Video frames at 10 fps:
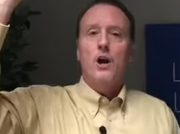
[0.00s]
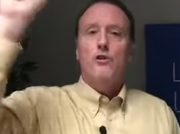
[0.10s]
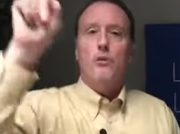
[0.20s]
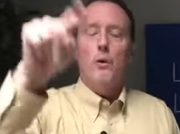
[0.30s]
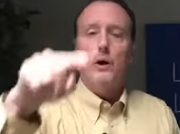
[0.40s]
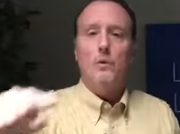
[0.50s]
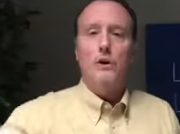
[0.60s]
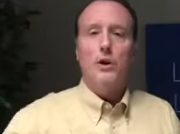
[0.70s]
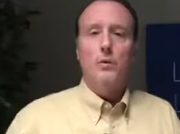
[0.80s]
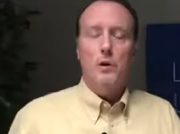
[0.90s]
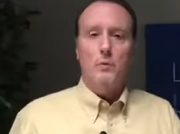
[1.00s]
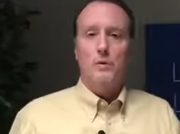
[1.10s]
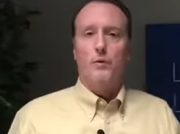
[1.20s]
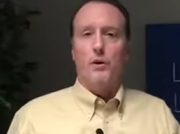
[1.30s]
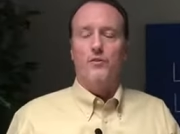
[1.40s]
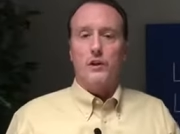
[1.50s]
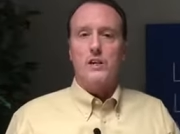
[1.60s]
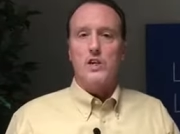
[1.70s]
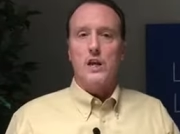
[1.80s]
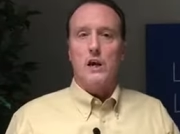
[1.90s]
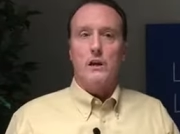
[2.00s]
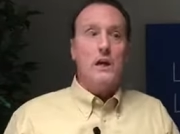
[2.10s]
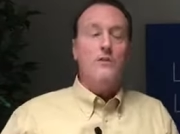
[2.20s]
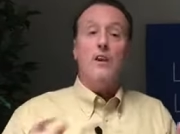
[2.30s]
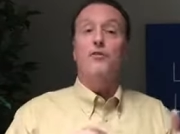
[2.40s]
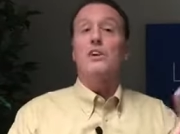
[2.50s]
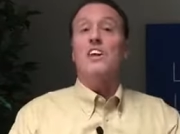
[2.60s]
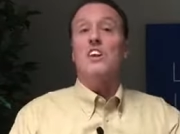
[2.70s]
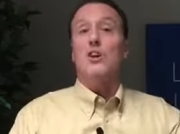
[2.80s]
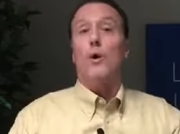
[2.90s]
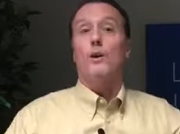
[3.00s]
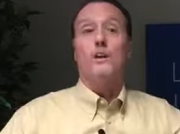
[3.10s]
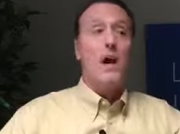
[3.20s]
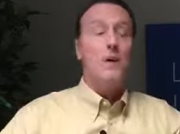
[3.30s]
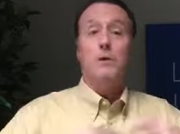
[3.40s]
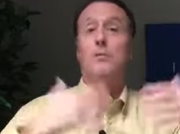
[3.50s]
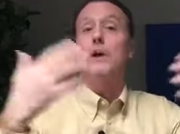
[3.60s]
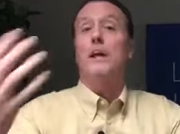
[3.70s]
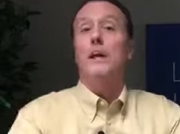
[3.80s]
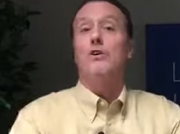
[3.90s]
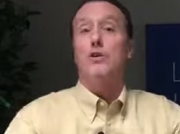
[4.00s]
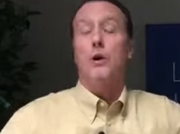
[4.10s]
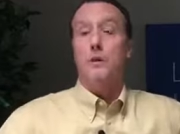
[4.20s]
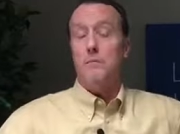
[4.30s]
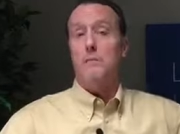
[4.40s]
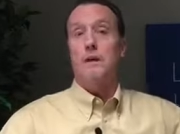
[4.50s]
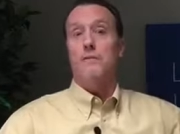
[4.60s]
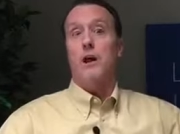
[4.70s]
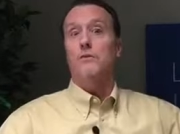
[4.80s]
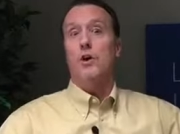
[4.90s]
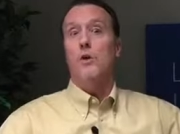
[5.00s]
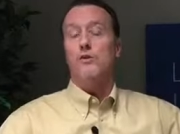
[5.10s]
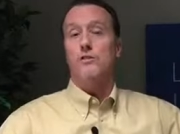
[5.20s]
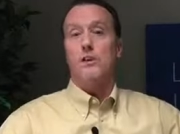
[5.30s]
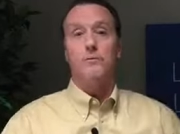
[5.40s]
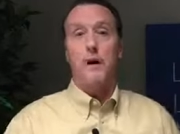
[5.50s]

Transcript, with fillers: So what do we do when we willfully sin? Even if we didn't know at the time, we went into it, maybe you don't even know it was a sin.